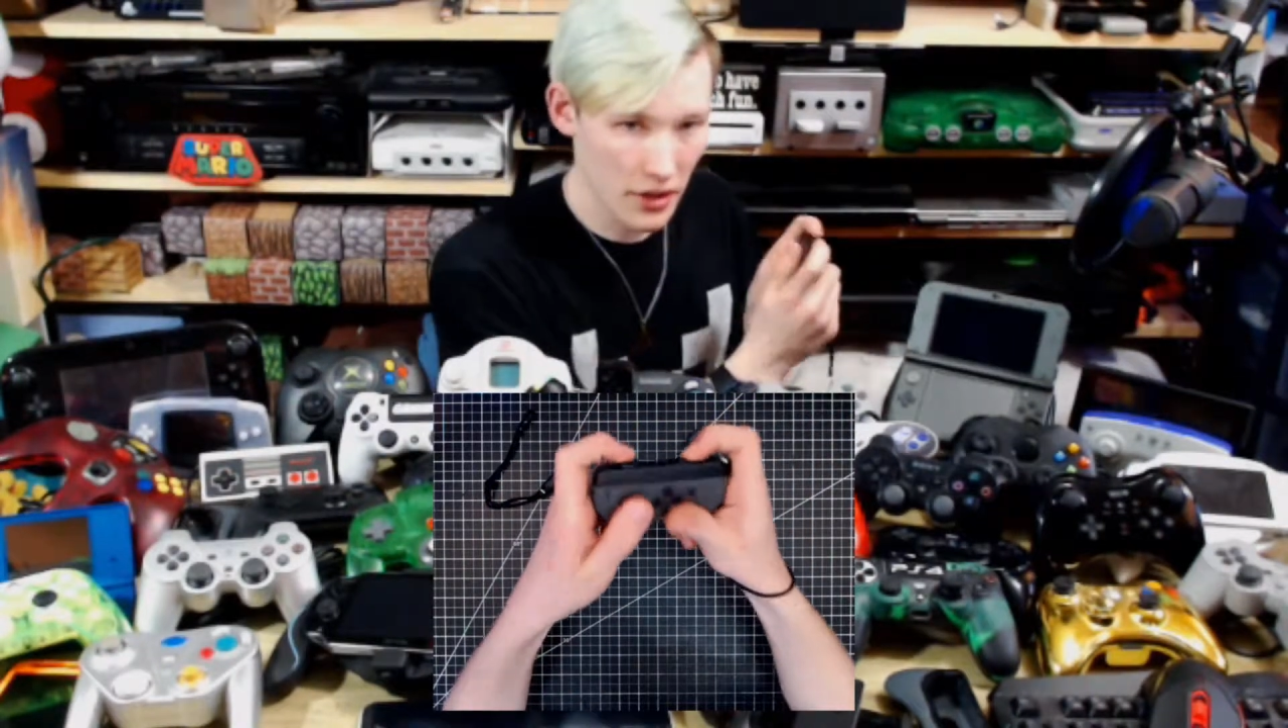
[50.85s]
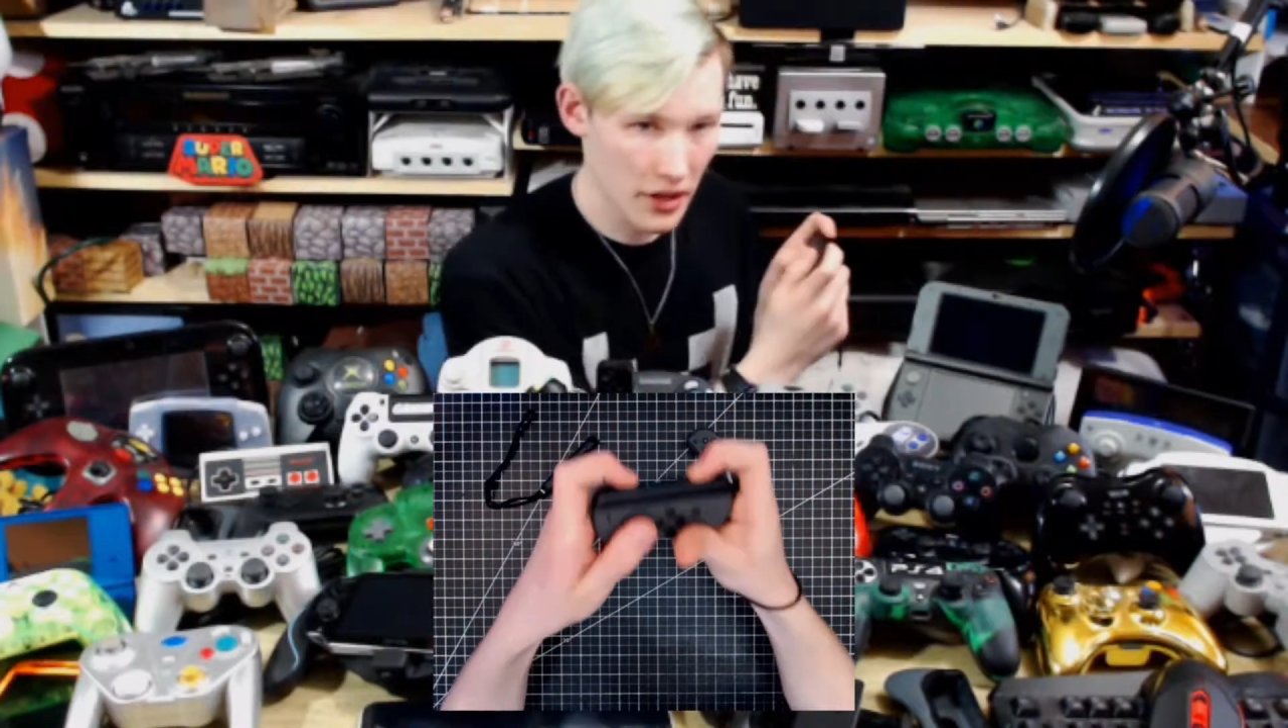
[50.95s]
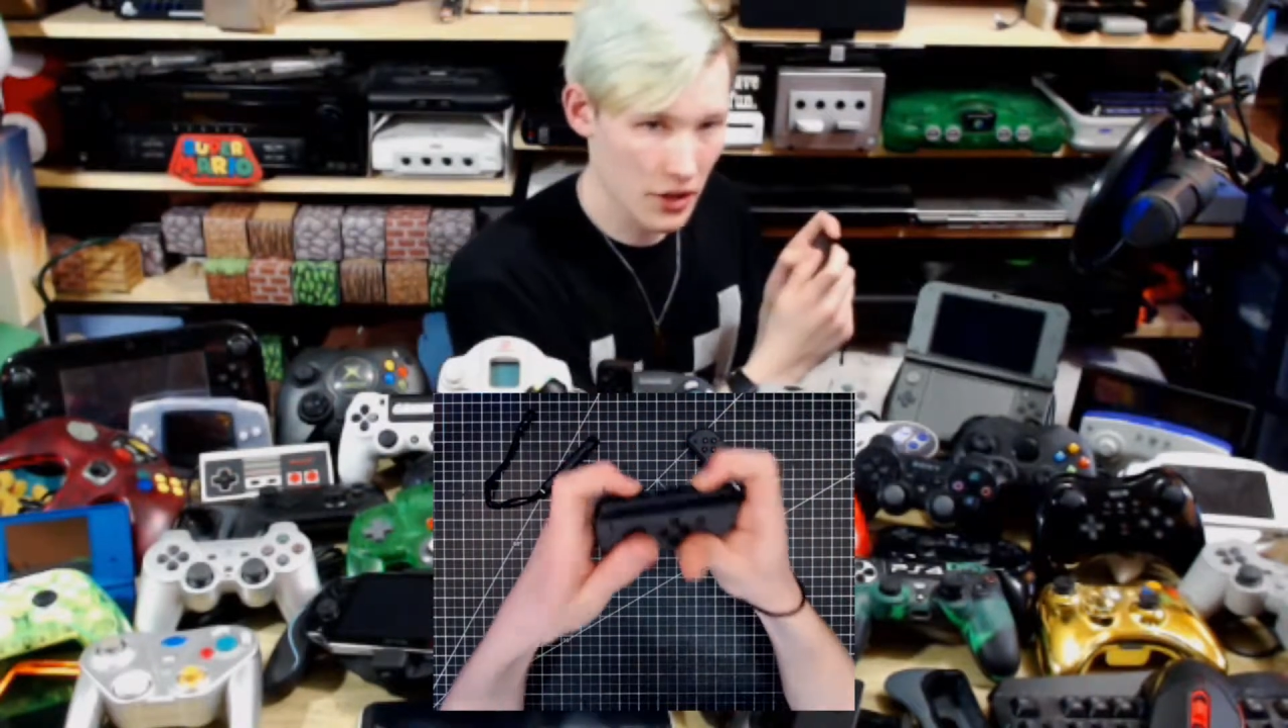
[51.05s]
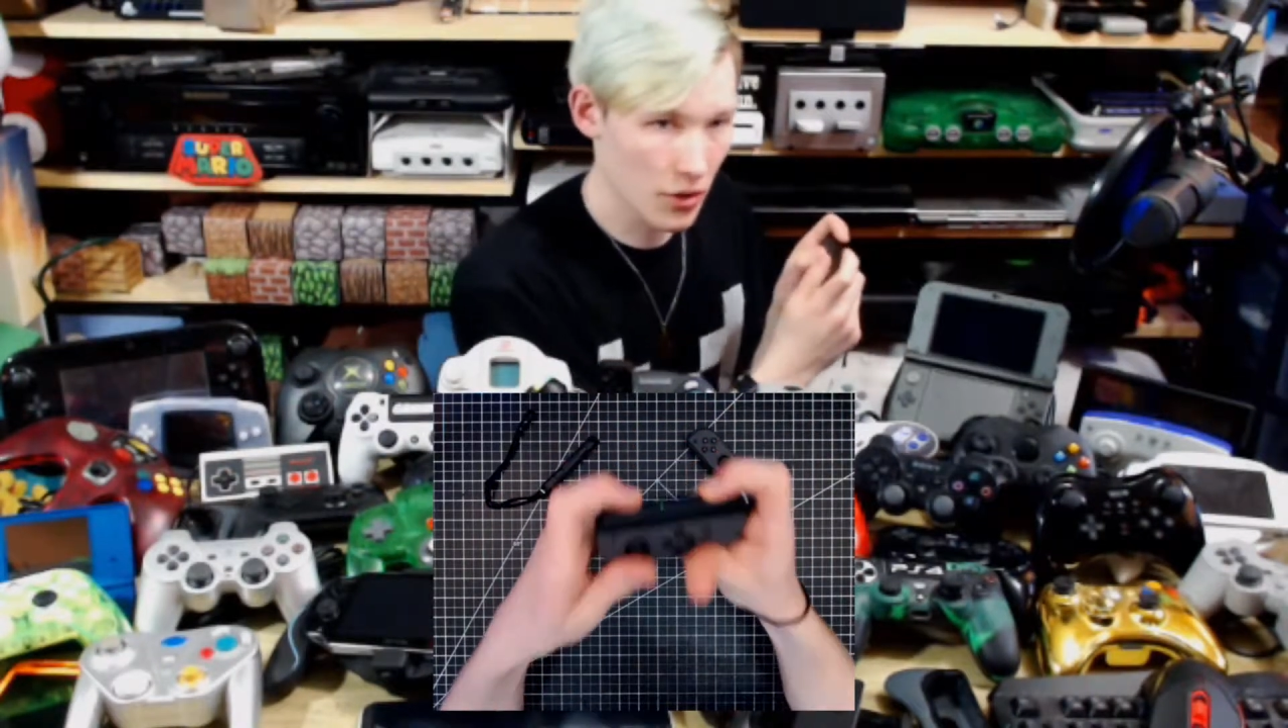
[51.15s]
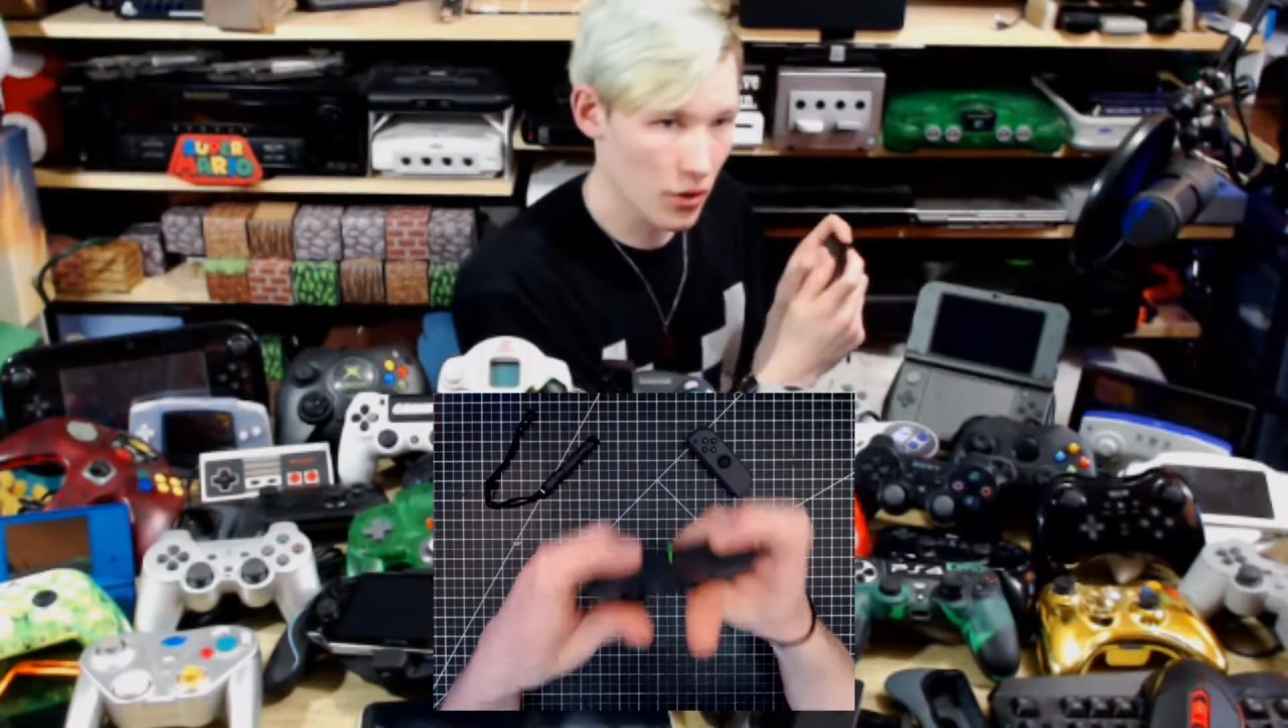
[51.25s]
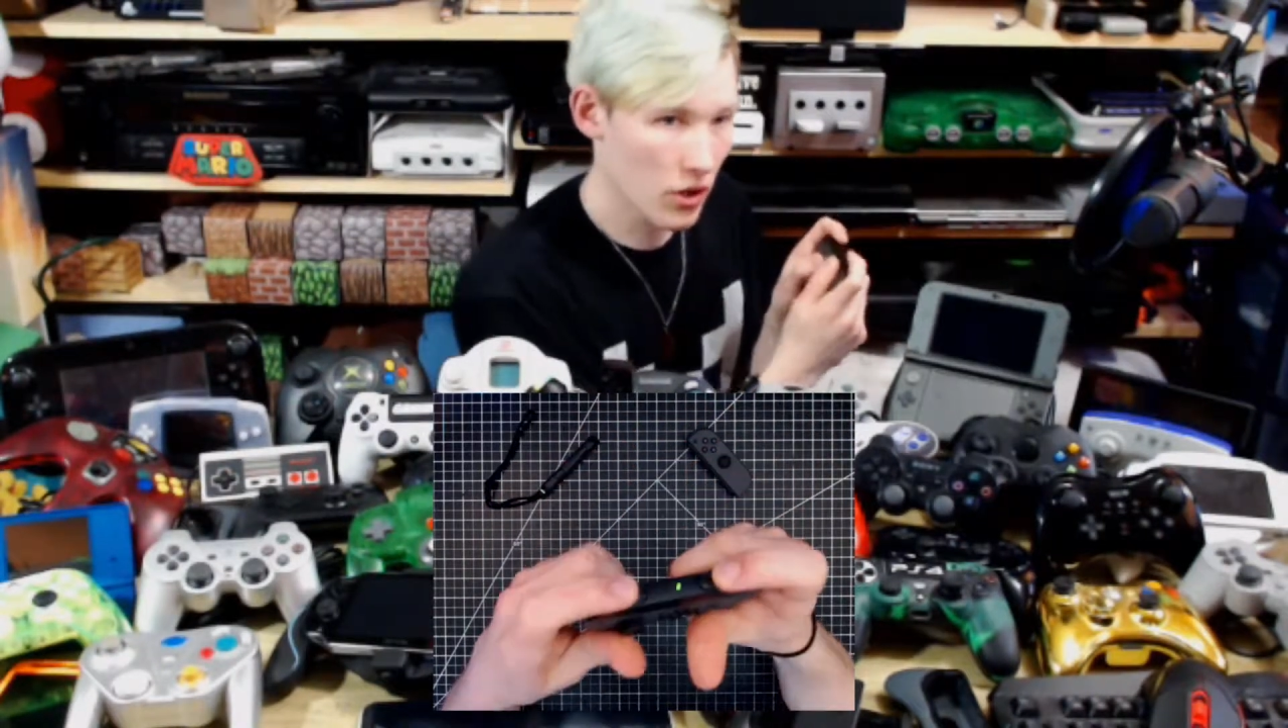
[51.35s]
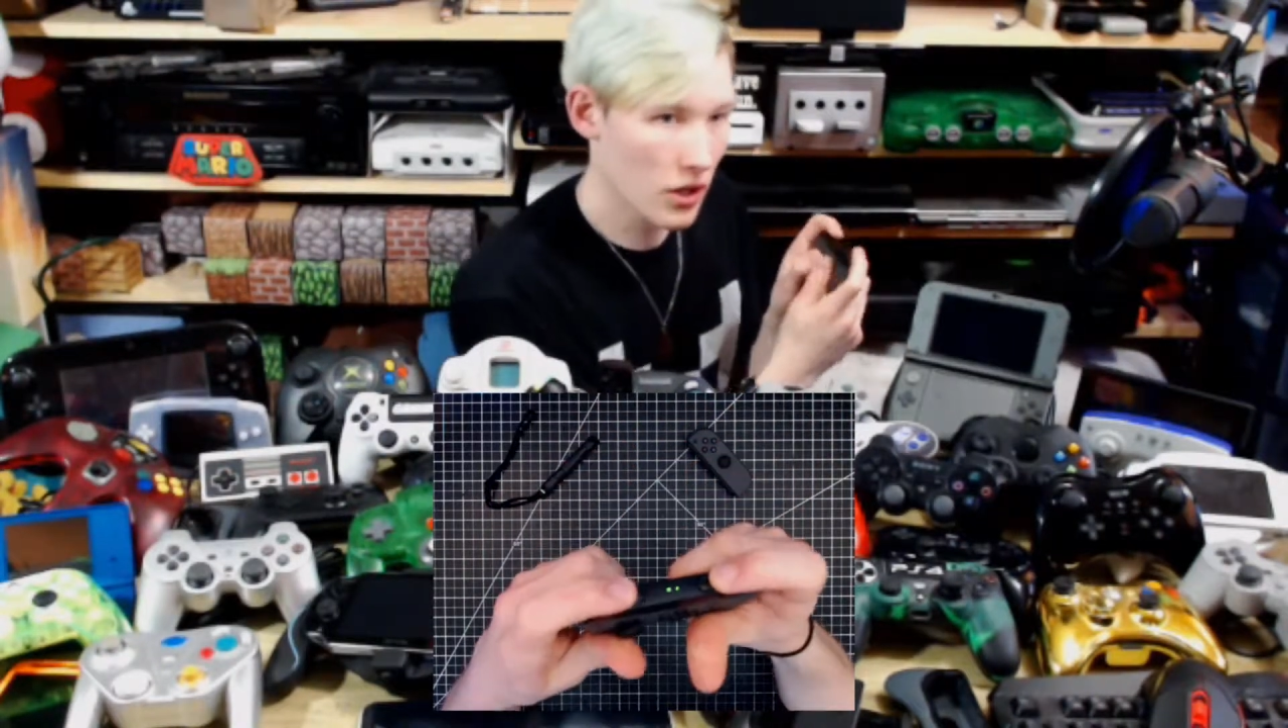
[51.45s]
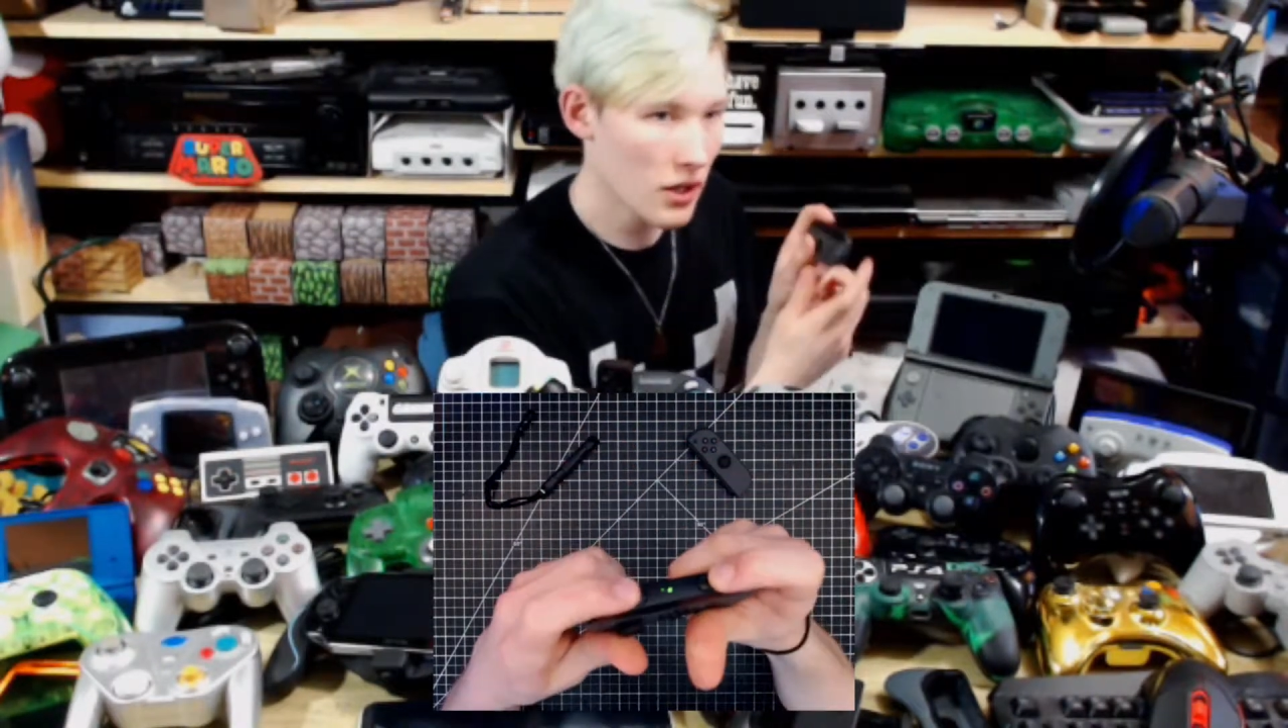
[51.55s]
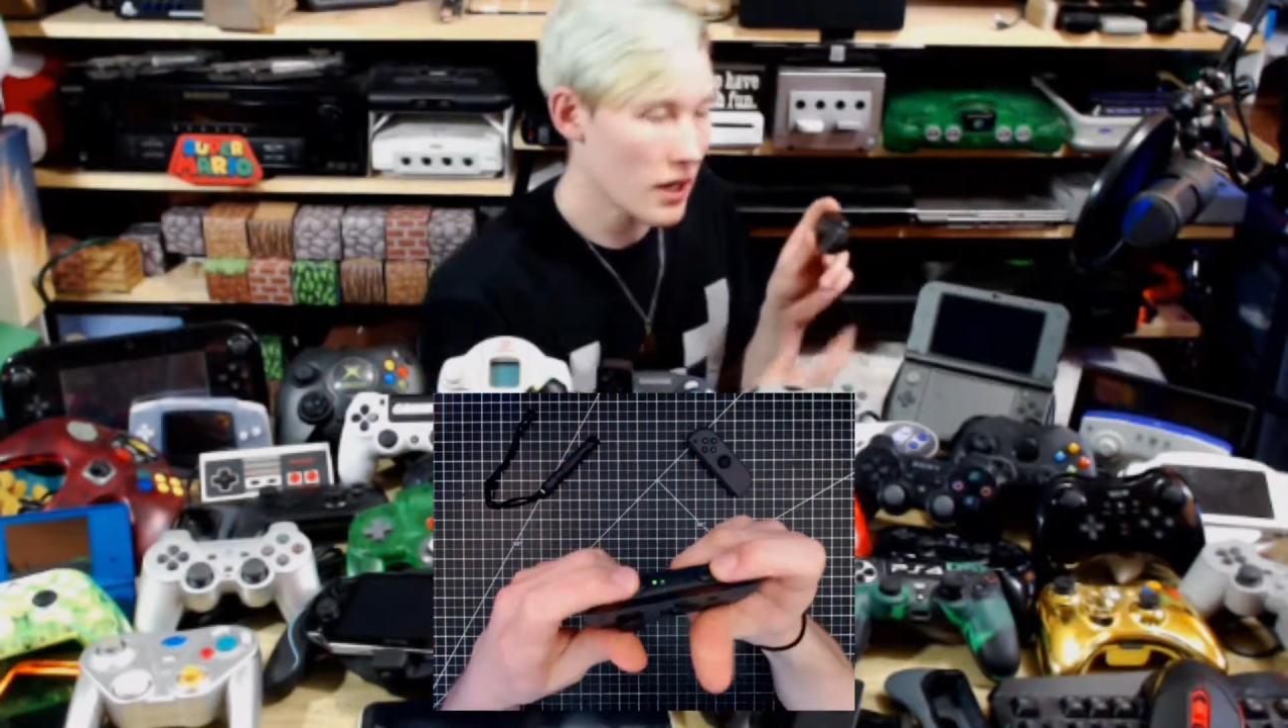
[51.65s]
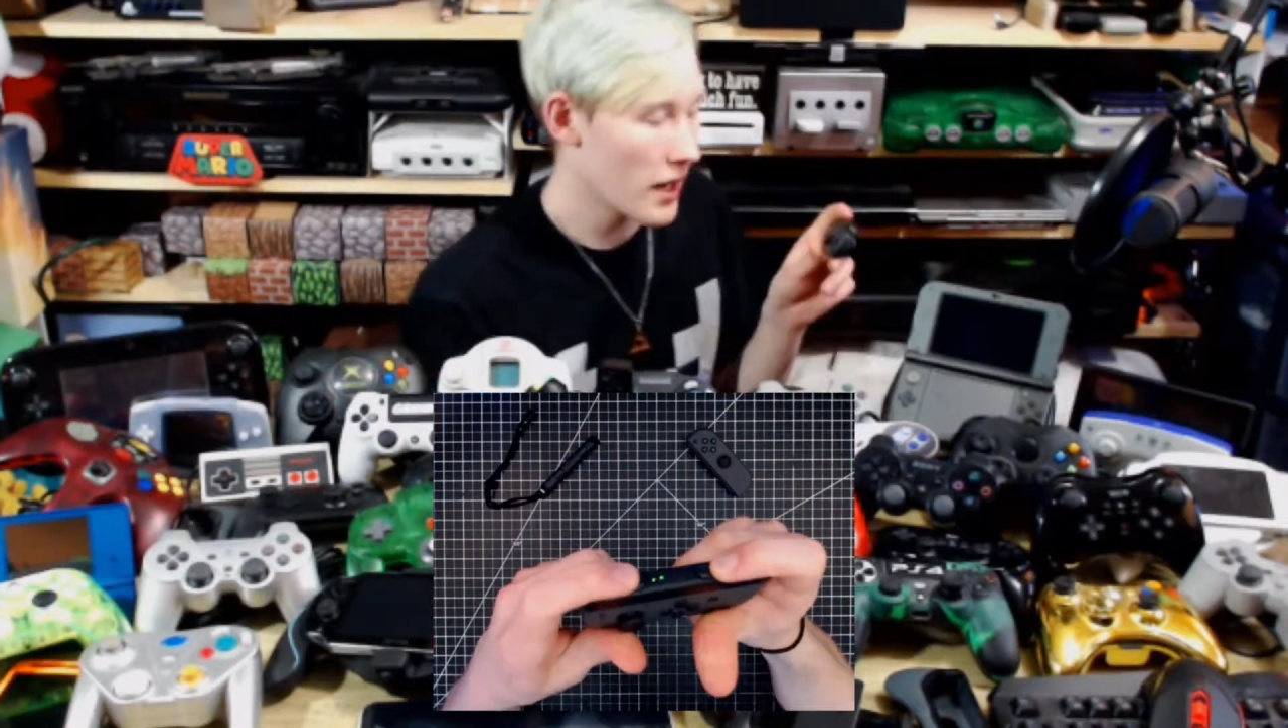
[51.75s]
controller,